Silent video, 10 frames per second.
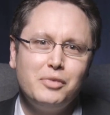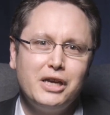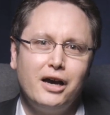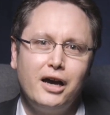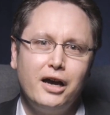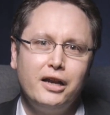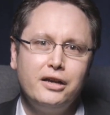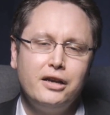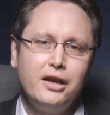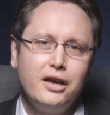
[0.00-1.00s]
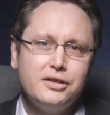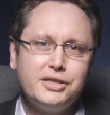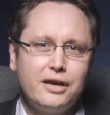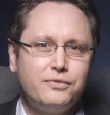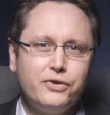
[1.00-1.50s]
behind
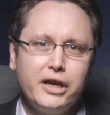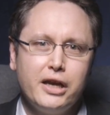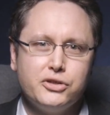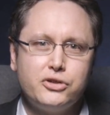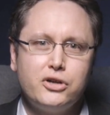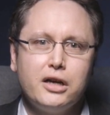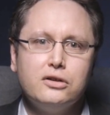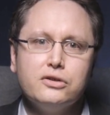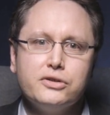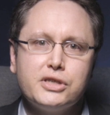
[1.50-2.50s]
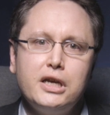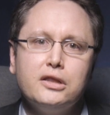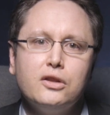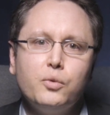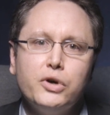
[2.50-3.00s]
suffering and struggles in the